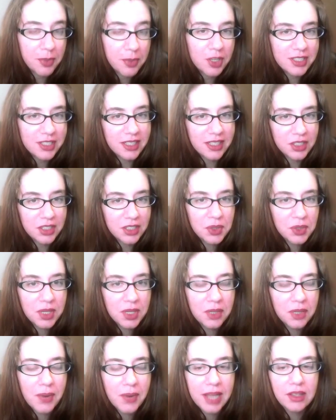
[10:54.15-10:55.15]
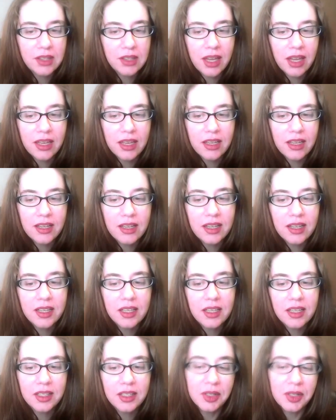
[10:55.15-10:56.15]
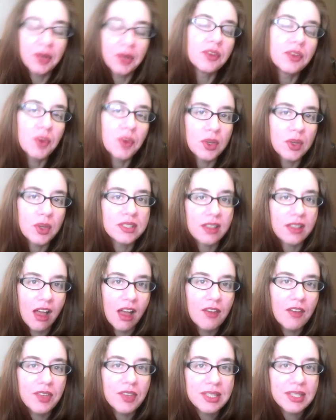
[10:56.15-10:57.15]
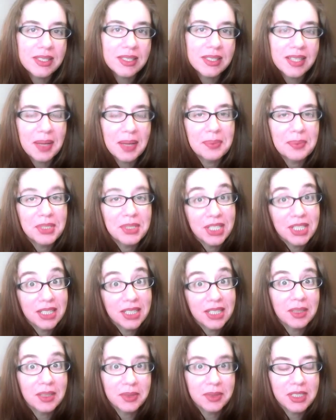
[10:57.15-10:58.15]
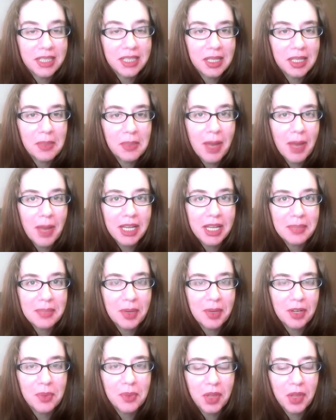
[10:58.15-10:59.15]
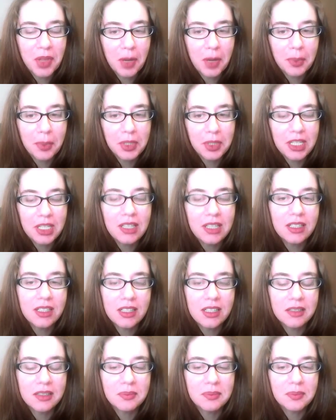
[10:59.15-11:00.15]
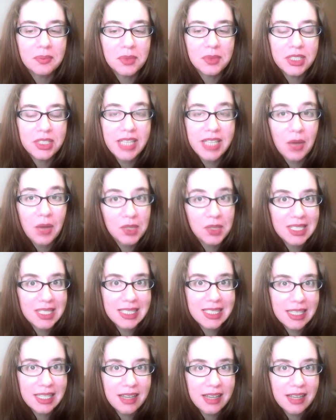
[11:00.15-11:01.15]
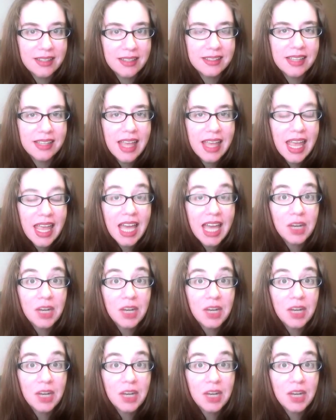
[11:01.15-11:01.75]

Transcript: books that do get it right, like, you know, of course, the obvious To Kill a Mockingbird with Harper Lee, and Scout is 6.